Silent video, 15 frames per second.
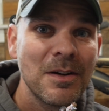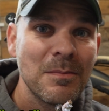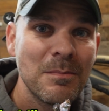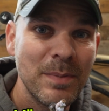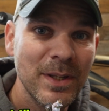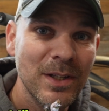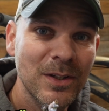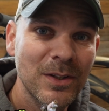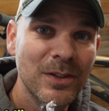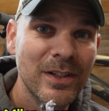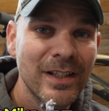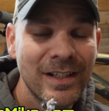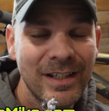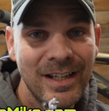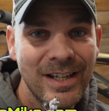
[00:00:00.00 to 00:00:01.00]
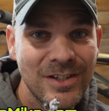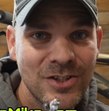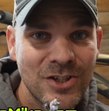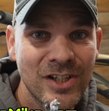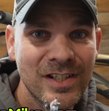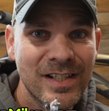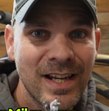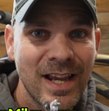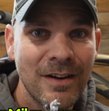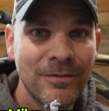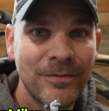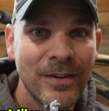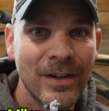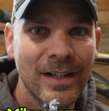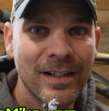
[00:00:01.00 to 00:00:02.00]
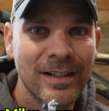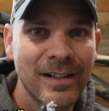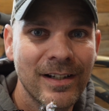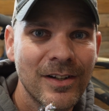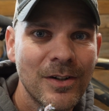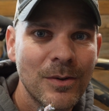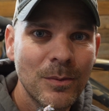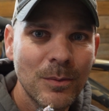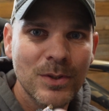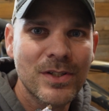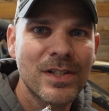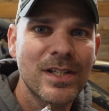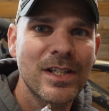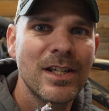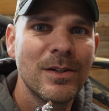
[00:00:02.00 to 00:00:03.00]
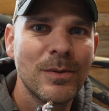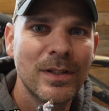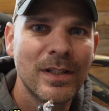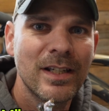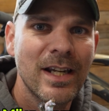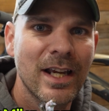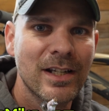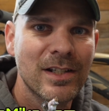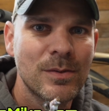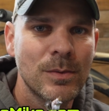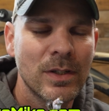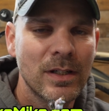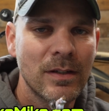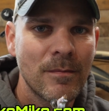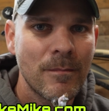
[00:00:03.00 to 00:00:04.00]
build, and just have fun. We'll see you in the next one.